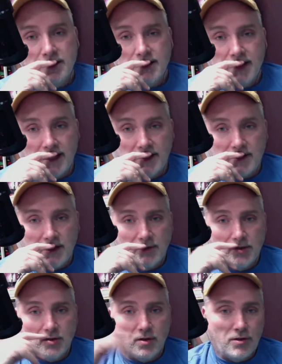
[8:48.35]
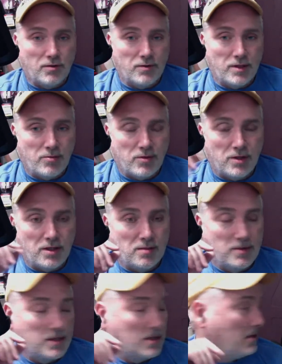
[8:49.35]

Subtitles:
cast helmet or a 3D printed helmet.